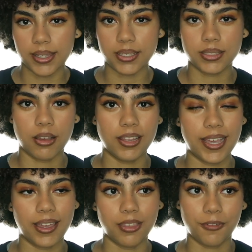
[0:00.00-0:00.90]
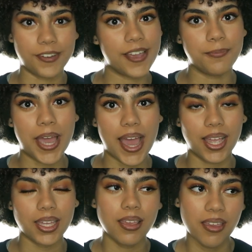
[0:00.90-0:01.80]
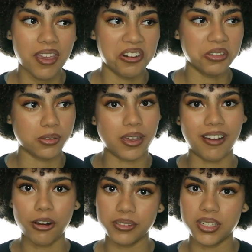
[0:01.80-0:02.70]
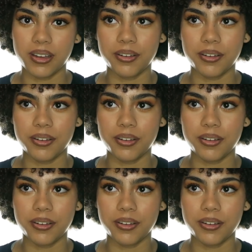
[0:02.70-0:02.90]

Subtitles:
They sell like the 5-pack, and also at Ulta.